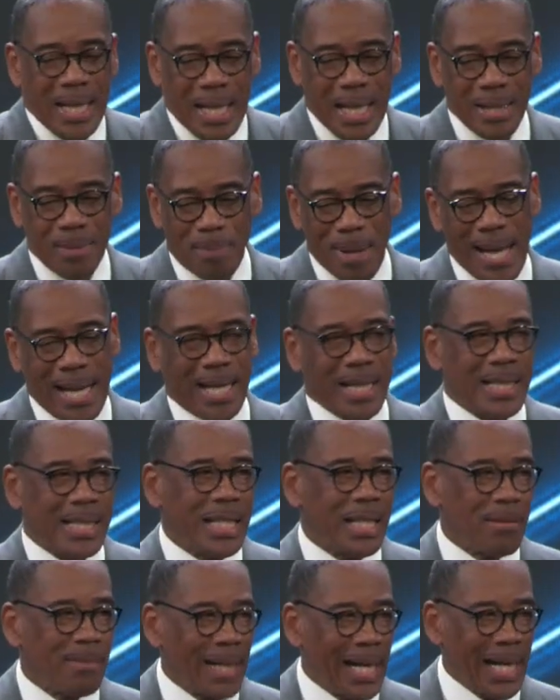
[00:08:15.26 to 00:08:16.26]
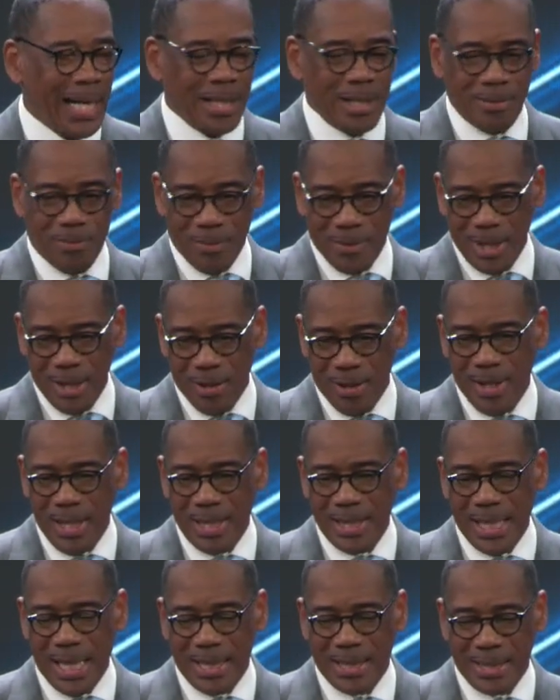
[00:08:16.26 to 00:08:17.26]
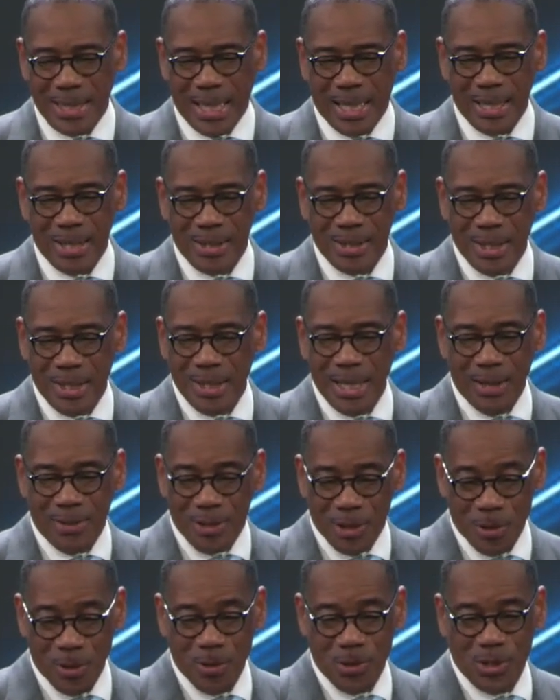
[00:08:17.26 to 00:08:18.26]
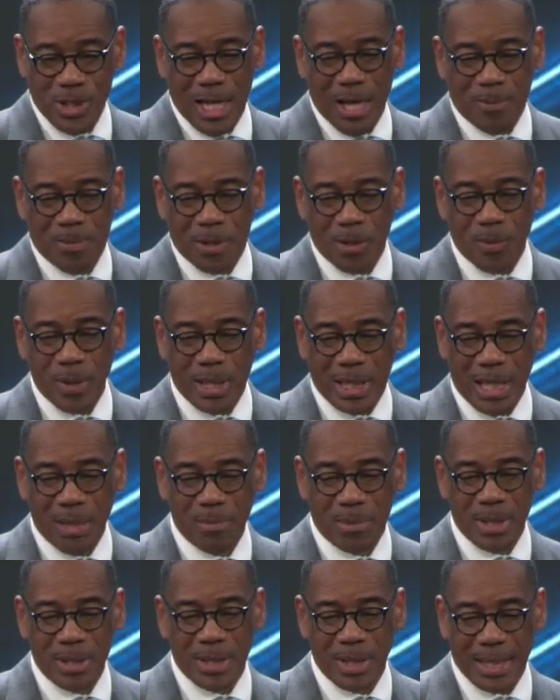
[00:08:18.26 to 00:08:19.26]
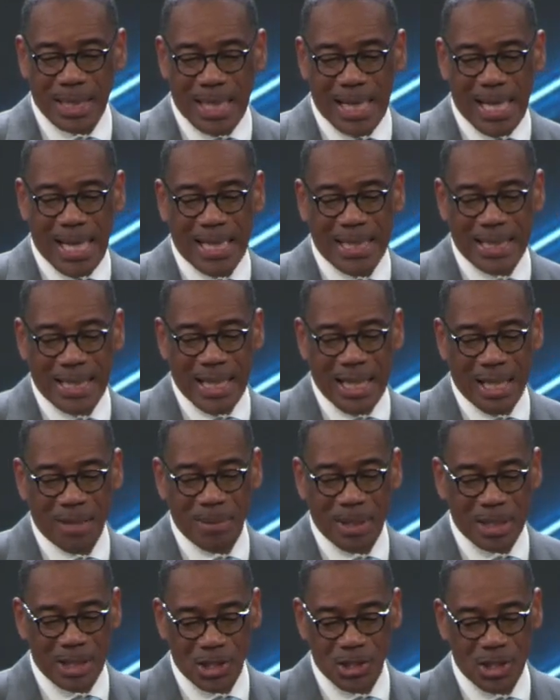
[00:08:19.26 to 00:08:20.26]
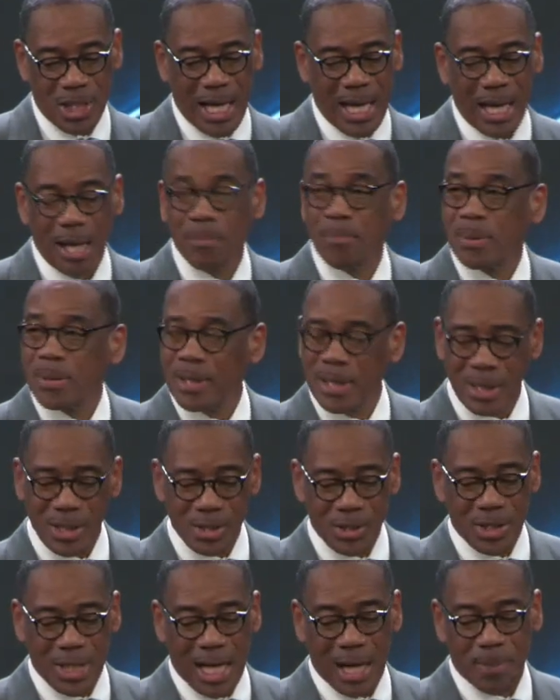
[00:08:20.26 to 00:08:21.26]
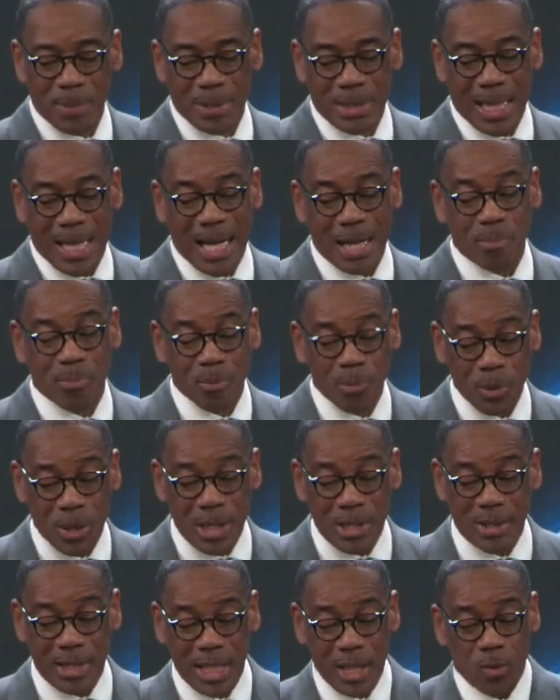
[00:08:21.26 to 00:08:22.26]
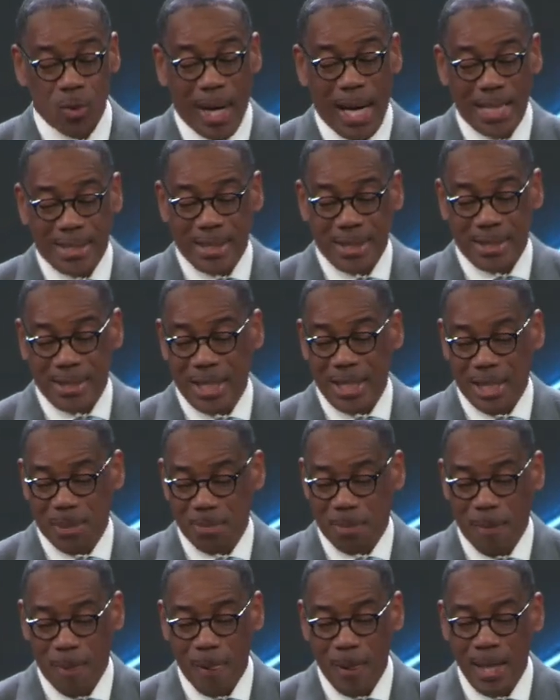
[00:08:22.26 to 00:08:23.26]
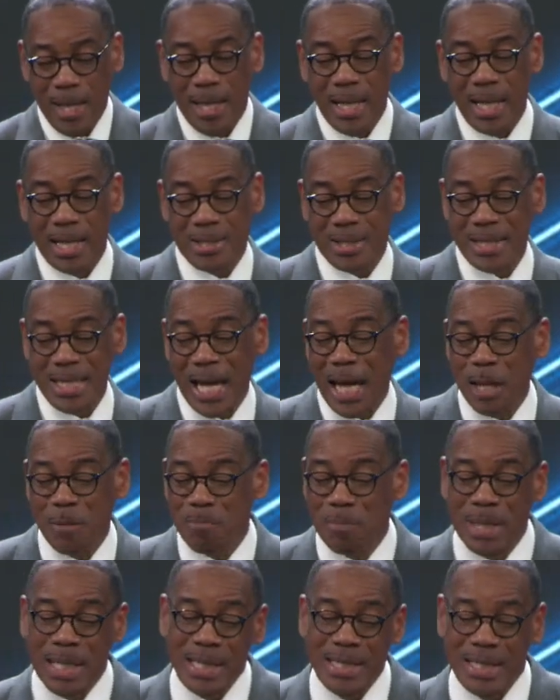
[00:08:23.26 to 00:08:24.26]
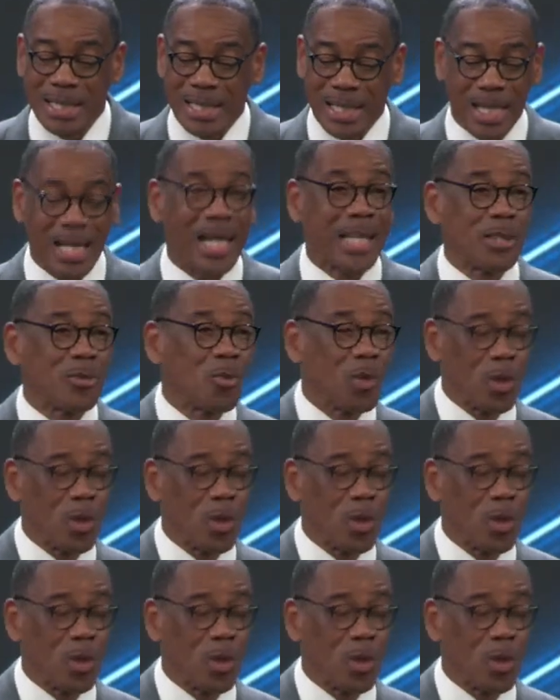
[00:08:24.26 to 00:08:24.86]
And back in Nehemiah, there in that second, in that third chapter, we come to the guy named Elishab. Elishab is the high priest. He rises up. His name means God